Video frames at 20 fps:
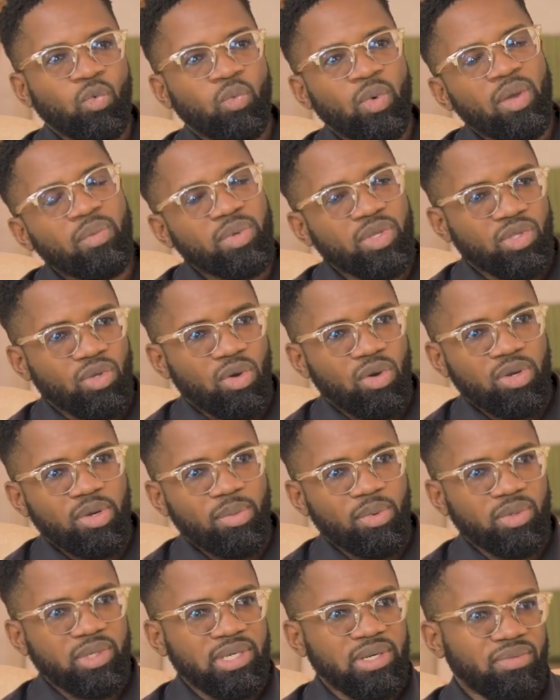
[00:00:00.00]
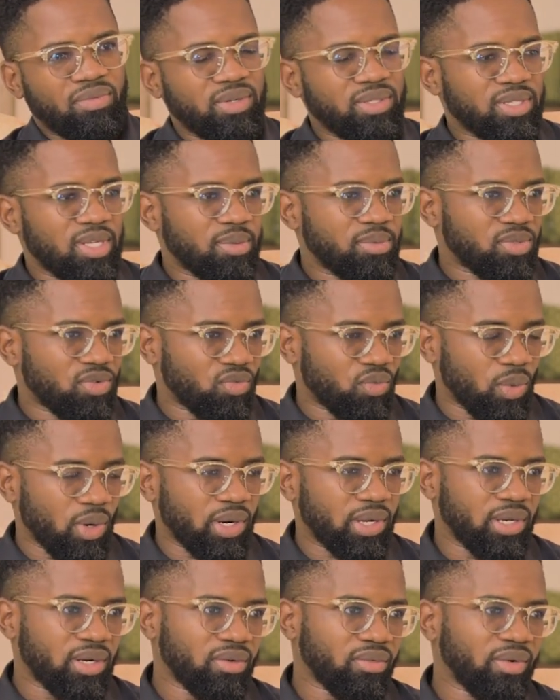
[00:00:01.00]
When we talk about different types of
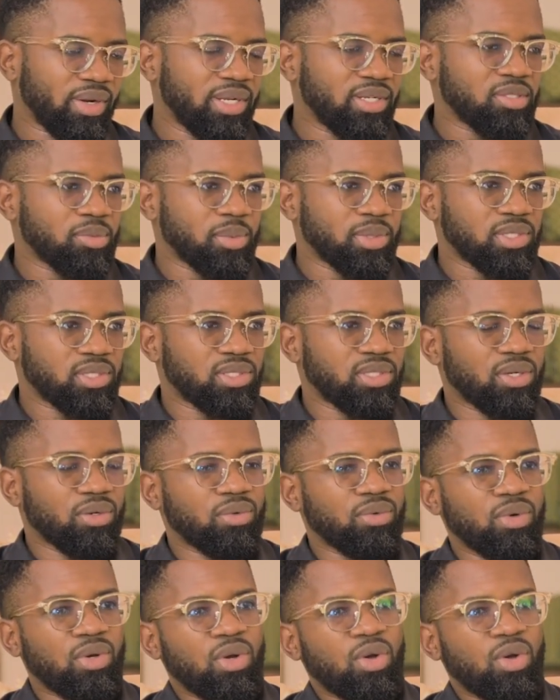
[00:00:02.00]
working arrangements now,